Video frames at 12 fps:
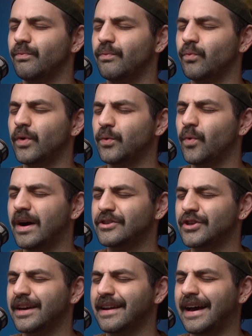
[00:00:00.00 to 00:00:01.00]
when
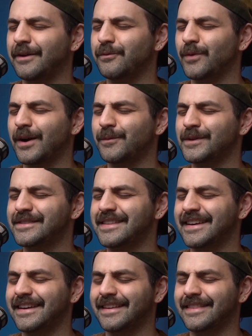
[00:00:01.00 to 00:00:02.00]
watching it, I, I was
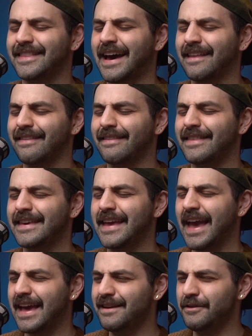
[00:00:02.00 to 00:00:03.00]
thinking that the
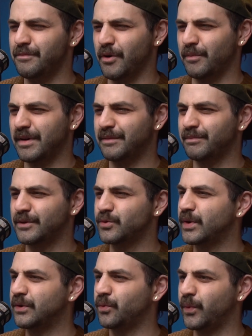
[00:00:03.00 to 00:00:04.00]
end moment
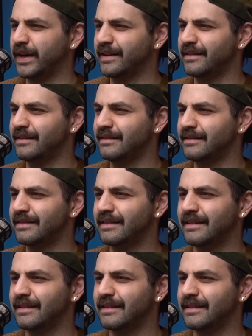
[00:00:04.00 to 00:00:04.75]
between Will